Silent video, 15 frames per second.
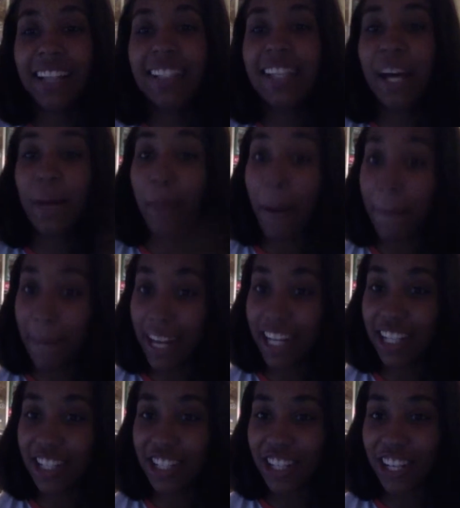tell my
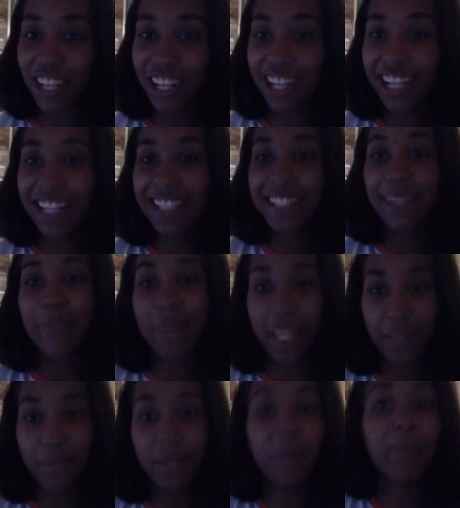manager to
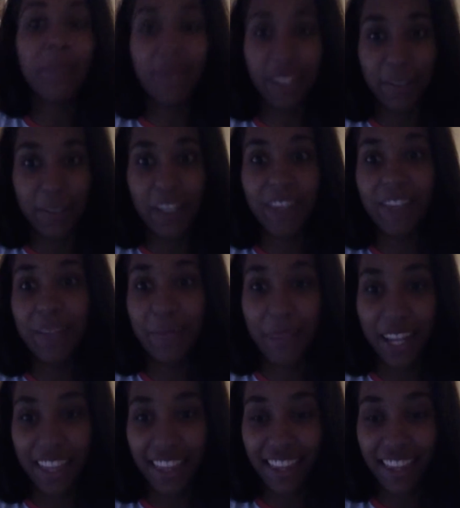make me employee of the month.